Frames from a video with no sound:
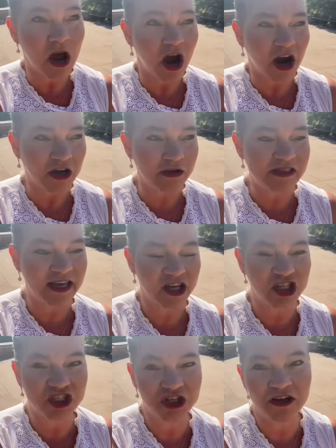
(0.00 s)
Are you saying
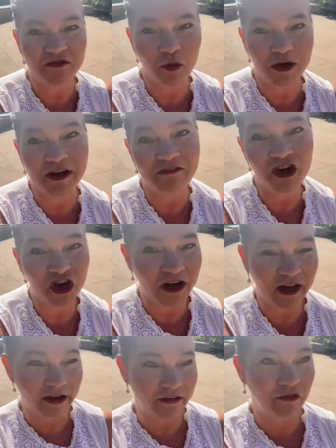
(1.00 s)
should have, would have, could
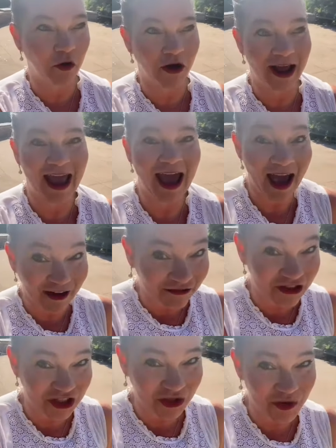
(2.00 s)
have, or I have
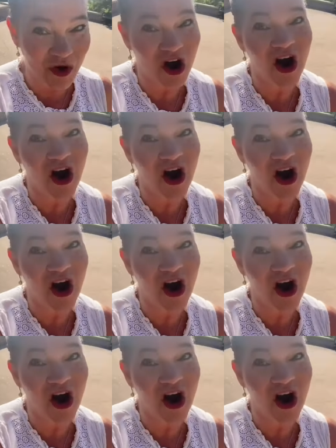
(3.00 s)
to?